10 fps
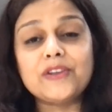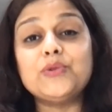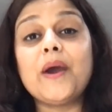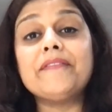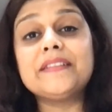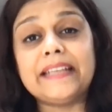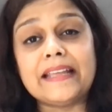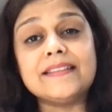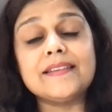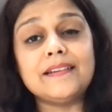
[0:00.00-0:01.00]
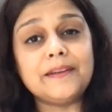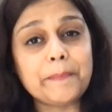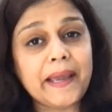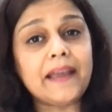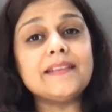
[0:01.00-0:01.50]
you have Tencent
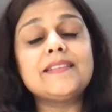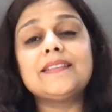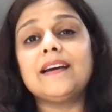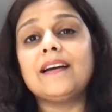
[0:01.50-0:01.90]
based